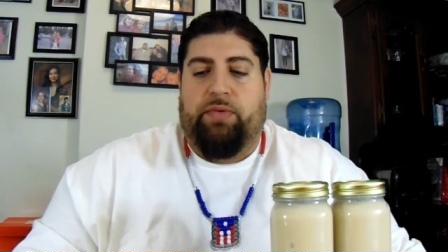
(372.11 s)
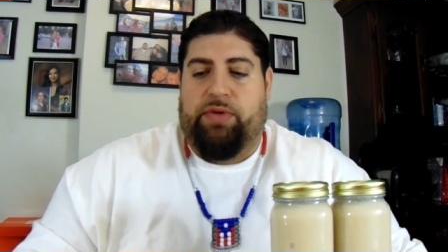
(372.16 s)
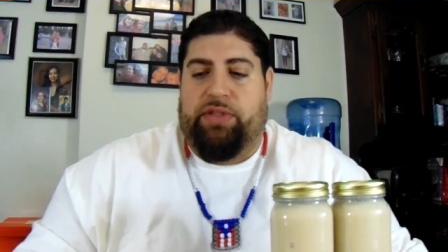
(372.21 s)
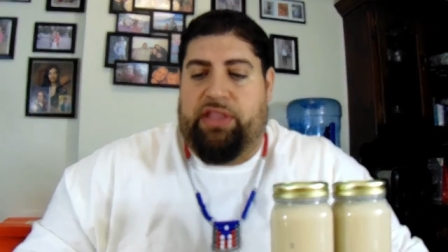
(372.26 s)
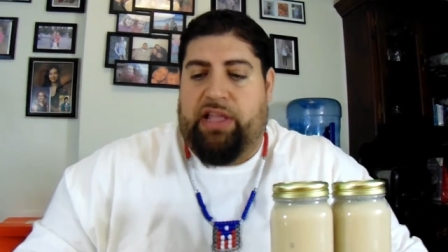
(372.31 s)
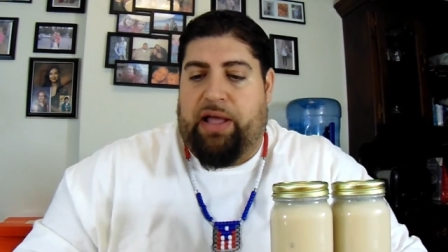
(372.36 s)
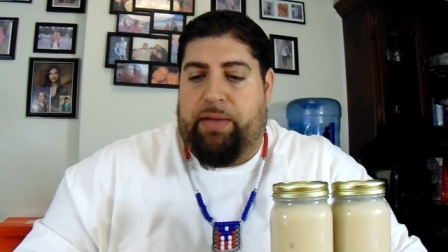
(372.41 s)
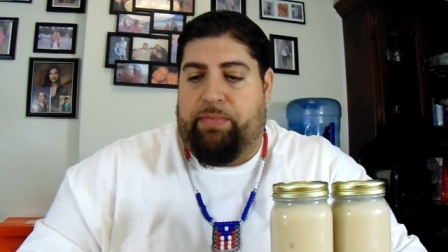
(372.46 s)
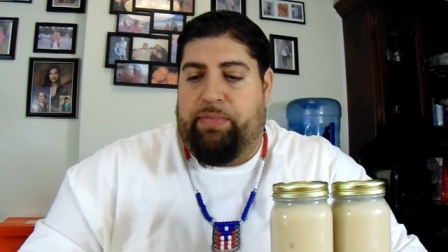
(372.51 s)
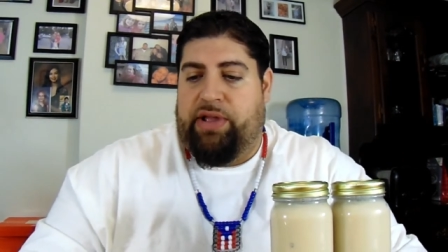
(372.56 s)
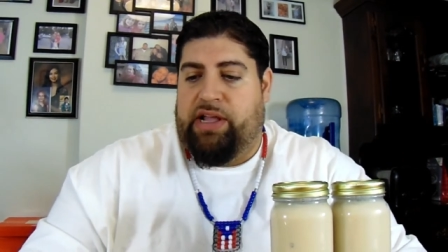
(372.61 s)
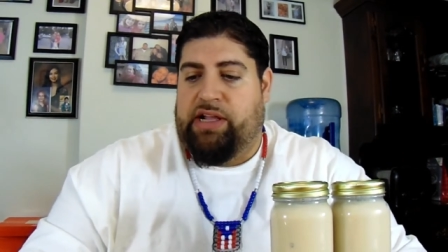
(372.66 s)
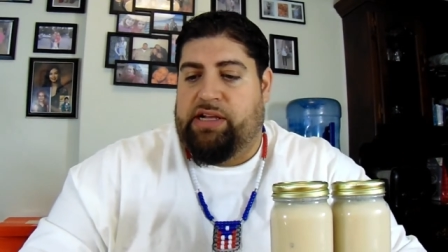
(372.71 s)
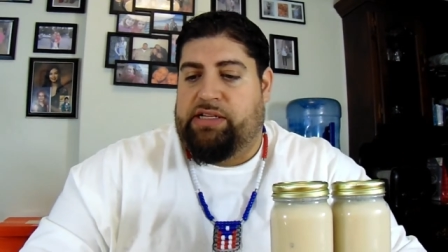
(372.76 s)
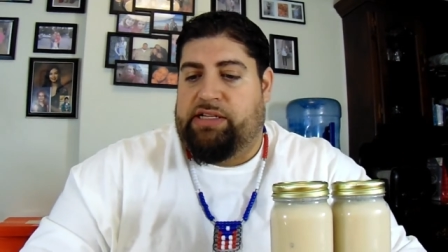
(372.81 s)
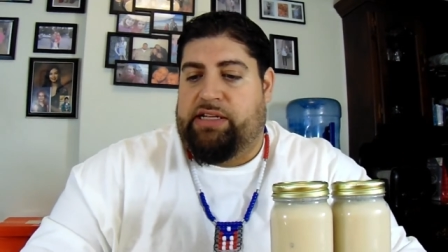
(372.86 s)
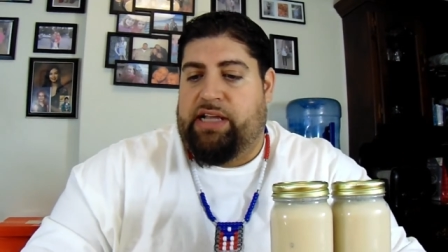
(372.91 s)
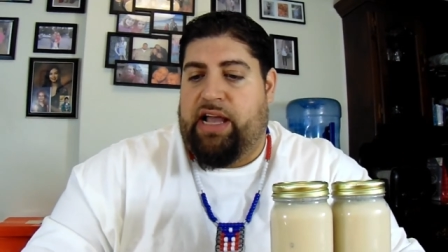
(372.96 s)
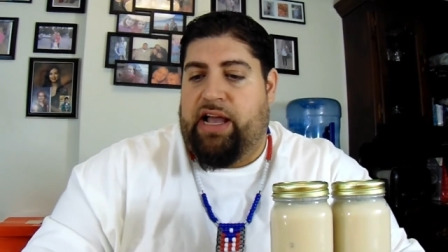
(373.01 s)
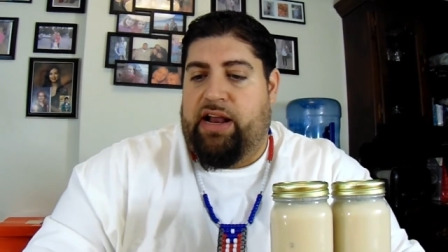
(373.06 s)
with that being
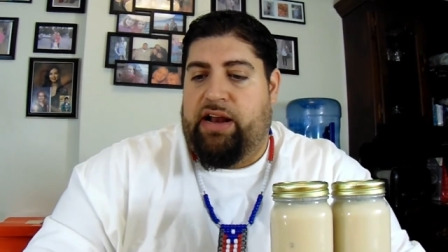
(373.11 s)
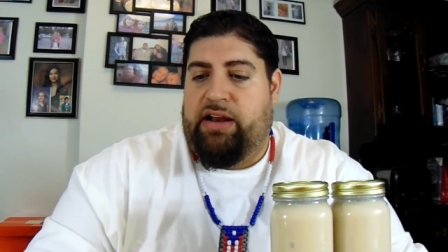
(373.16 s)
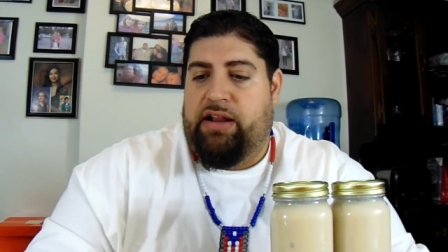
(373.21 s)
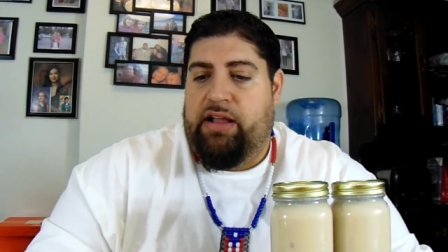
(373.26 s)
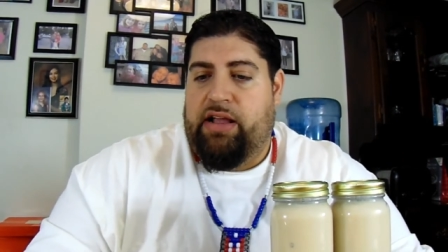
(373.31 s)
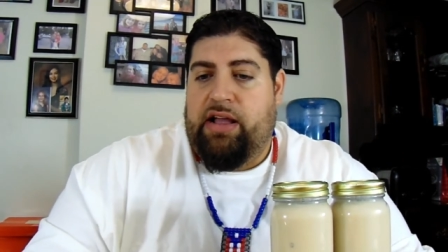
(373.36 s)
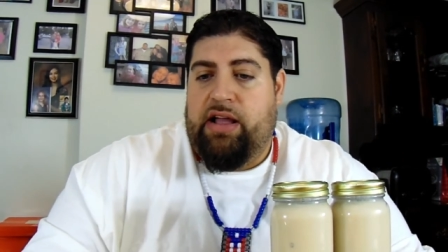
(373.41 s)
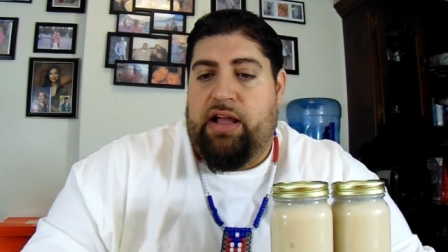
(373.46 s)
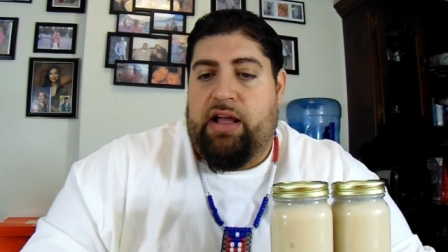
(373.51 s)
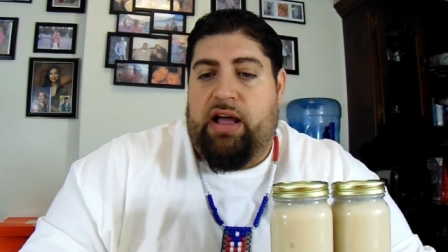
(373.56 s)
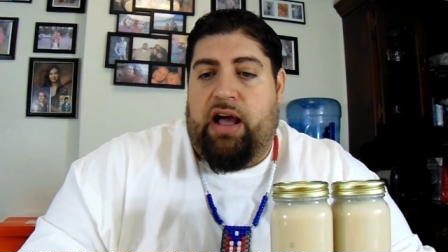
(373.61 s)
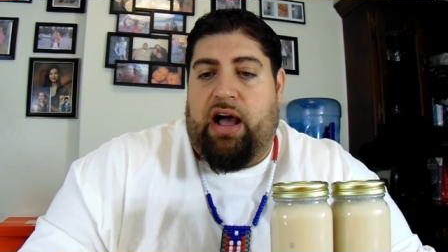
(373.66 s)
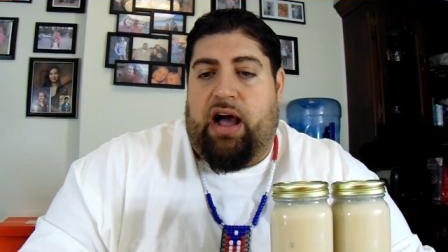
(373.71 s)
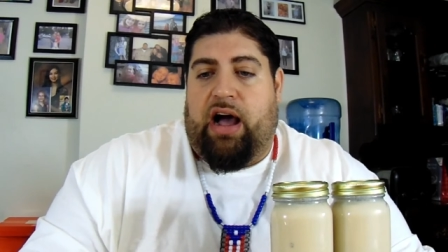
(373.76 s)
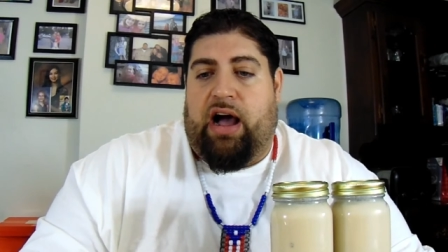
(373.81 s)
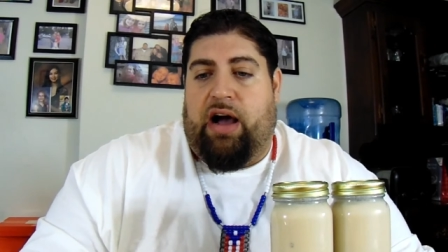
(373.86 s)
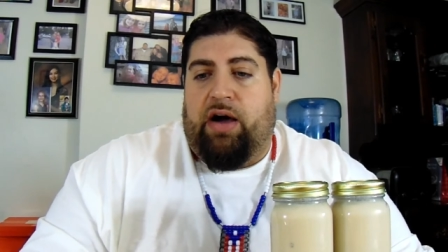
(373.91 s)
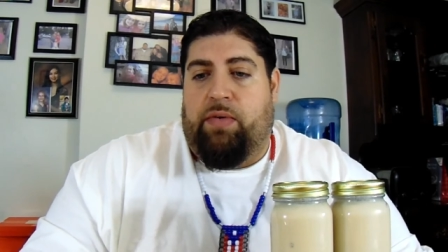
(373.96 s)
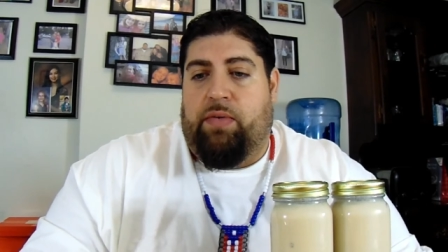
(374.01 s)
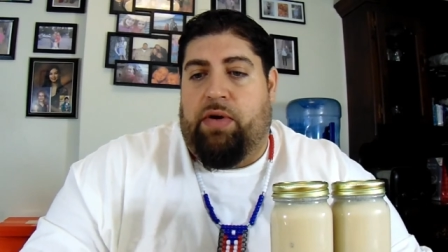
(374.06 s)
said,
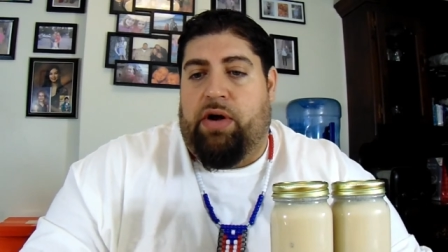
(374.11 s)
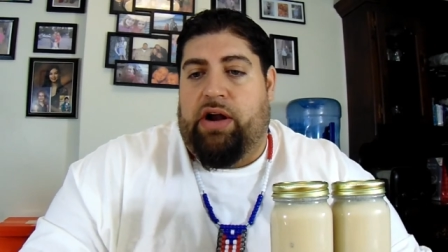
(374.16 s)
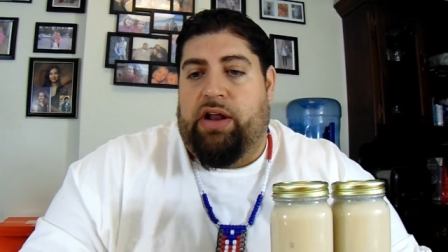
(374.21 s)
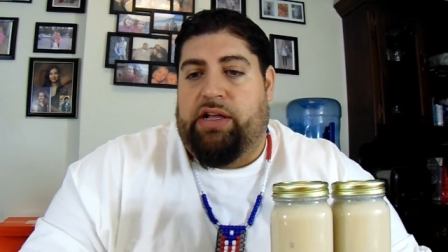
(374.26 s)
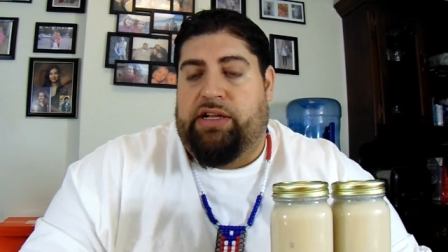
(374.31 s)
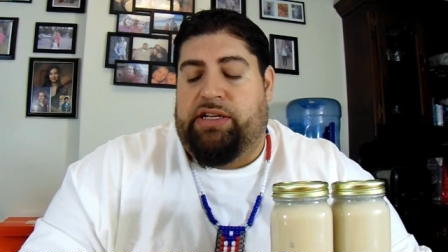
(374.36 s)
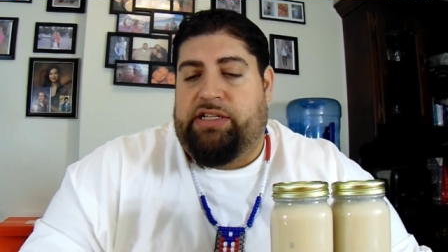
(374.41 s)
I want